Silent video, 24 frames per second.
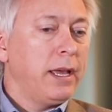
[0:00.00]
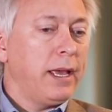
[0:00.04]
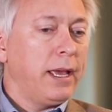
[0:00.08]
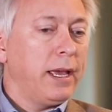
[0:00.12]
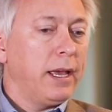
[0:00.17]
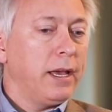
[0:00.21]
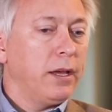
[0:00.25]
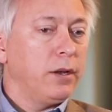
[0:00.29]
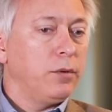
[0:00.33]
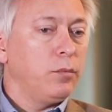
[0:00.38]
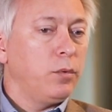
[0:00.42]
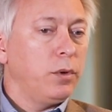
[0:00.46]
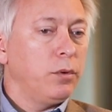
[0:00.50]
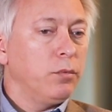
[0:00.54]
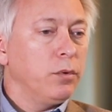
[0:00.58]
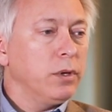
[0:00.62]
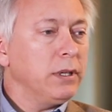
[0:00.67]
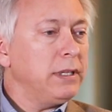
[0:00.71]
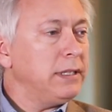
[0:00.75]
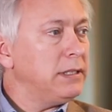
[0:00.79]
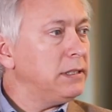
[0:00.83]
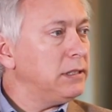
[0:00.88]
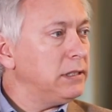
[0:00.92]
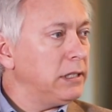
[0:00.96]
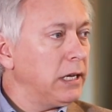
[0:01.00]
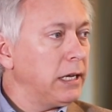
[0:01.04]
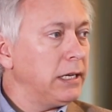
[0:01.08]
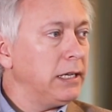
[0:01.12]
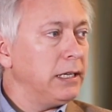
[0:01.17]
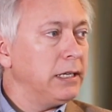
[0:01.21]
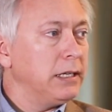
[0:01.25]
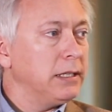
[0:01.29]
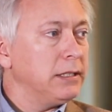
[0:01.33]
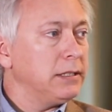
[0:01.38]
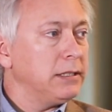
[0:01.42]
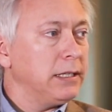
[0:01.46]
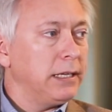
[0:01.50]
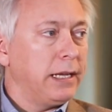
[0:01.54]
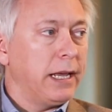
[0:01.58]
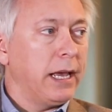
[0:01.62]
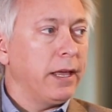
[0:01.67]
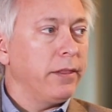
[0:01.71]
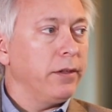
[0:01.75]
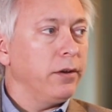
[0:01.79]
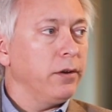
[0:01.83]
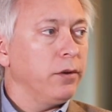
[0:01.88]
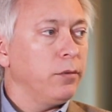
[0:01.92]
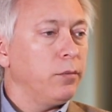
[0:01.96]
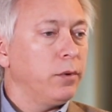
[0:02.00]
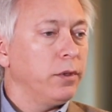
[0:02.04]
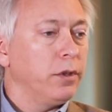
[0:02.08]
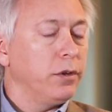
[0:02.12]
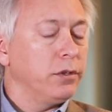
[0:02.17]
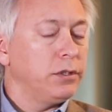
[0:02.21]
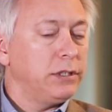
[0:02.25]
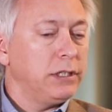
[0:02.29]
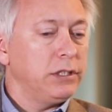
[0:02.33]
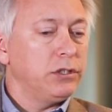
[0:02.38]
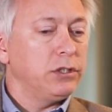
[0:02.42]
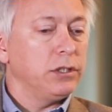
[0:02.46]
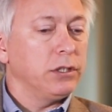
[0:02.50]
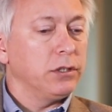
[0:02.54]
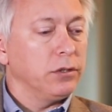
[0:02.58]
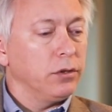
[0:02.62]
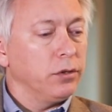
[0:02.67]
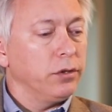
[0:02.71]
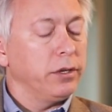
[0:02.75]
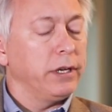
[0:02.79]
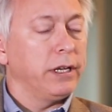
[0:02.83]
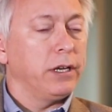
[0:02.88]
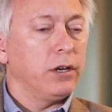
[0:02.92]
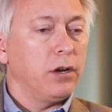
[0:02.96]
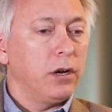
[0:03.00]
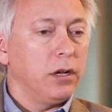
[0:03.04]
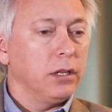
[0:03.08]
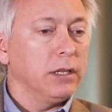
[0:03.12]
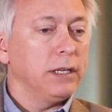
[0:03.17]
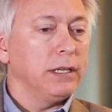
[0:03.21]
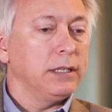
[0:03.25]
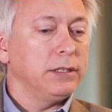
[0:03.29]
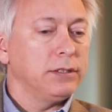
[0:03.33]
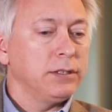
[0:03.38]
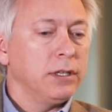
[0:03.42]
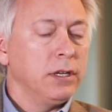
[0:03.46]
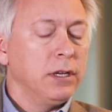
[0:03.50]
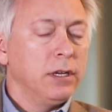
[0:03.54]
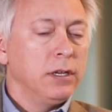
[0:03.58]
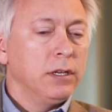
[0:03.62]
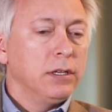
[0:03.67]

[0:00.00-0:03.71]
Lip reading: and we really studied it together with our teaching and learning colleagues